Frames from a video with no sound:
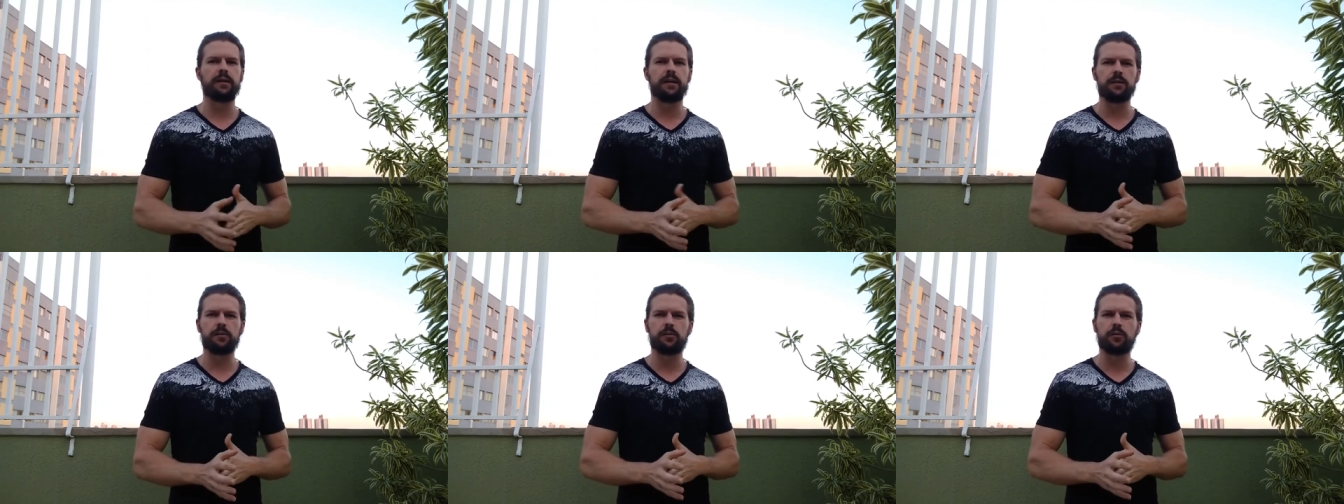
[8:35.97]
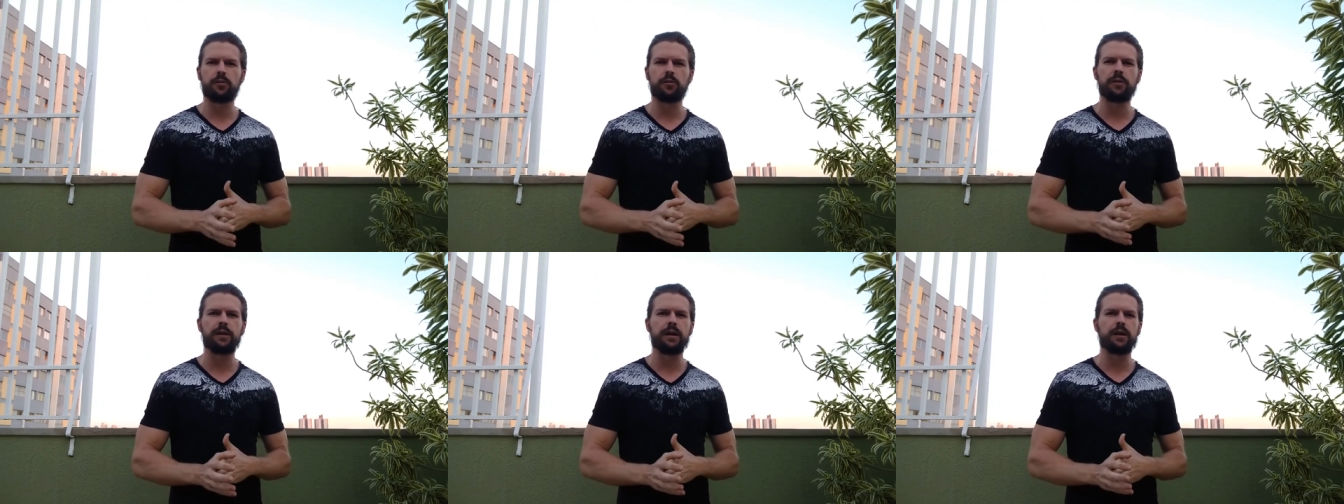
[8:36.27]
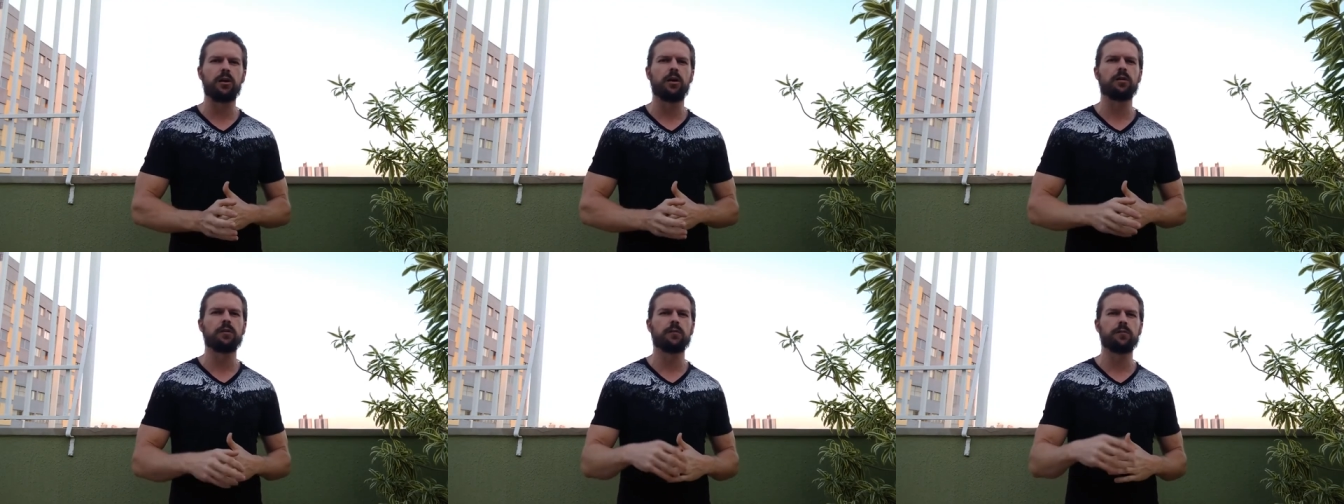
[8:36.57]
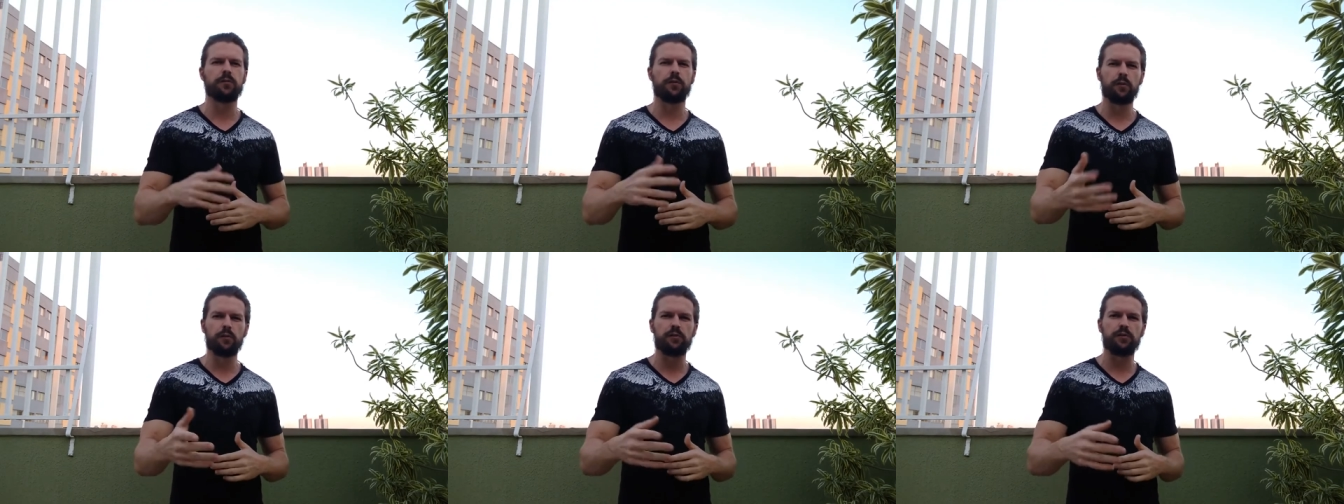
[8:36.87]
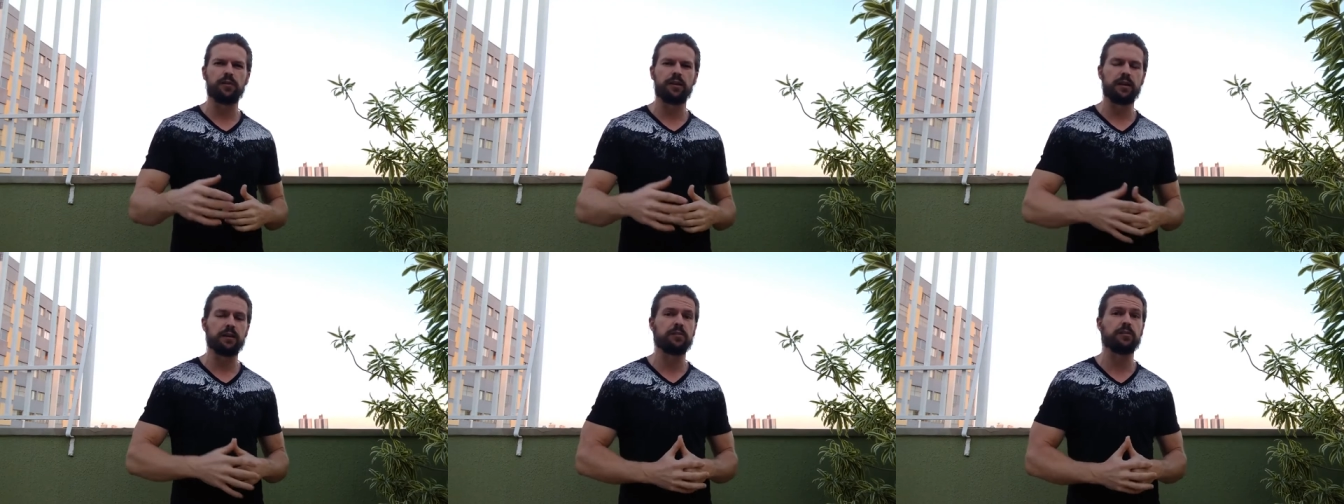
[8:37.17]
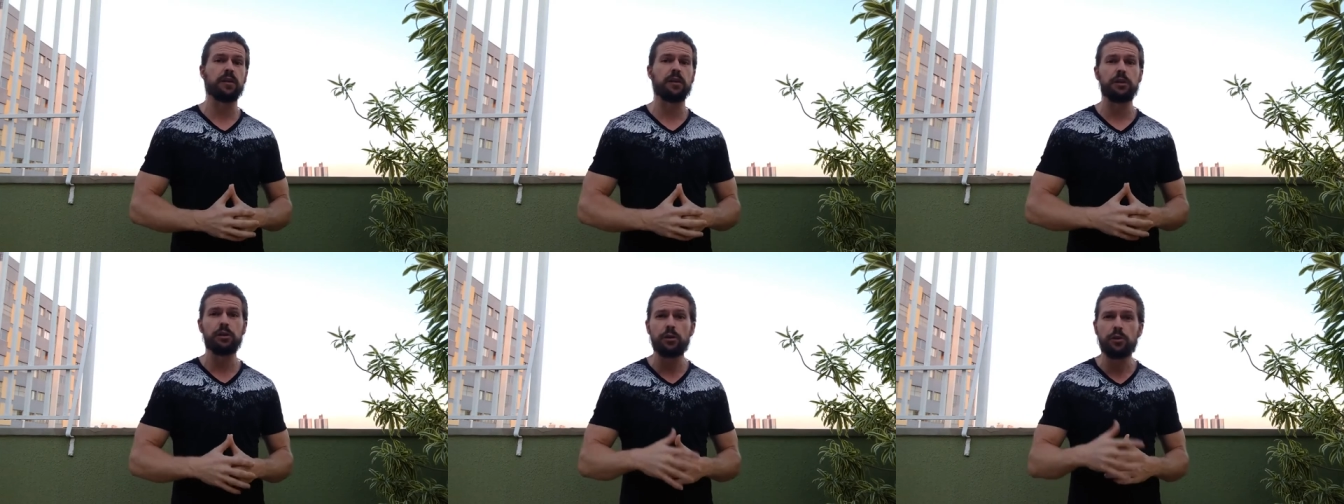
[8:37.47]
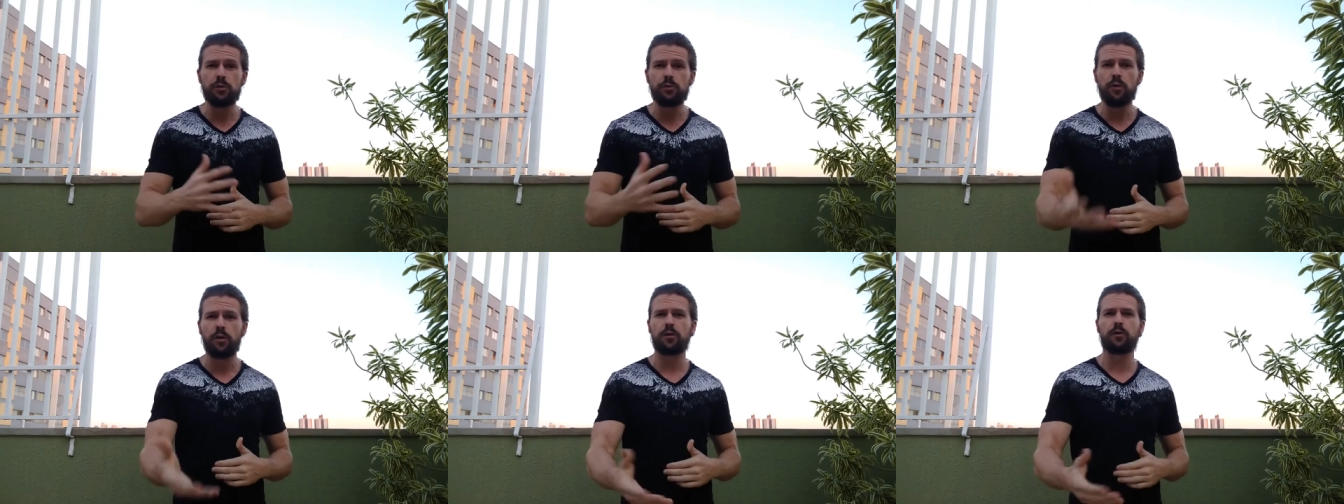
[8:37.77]
including all of those things that
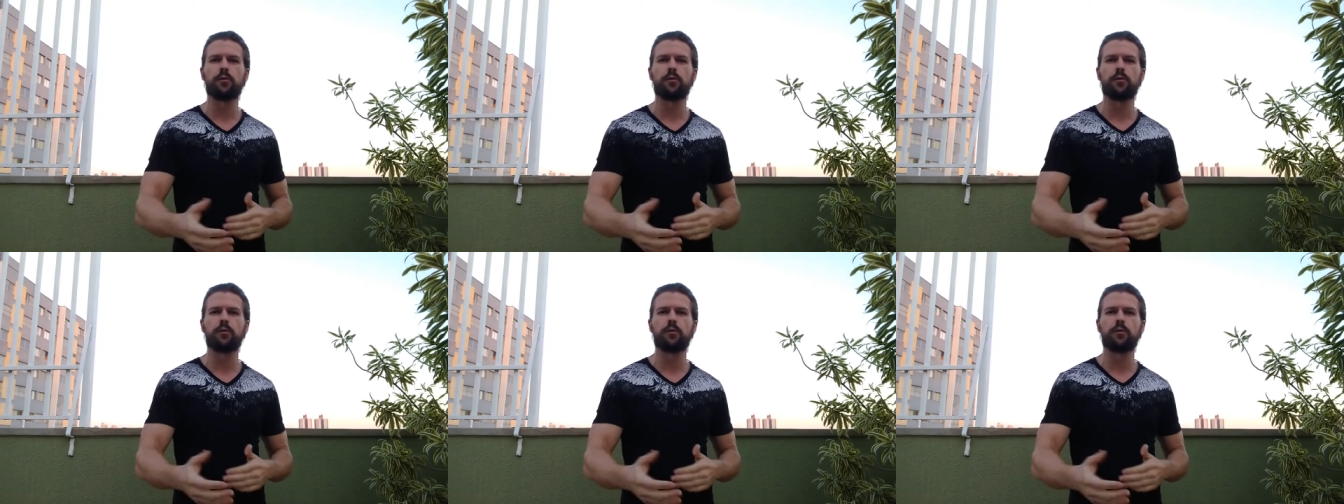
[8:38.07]
you are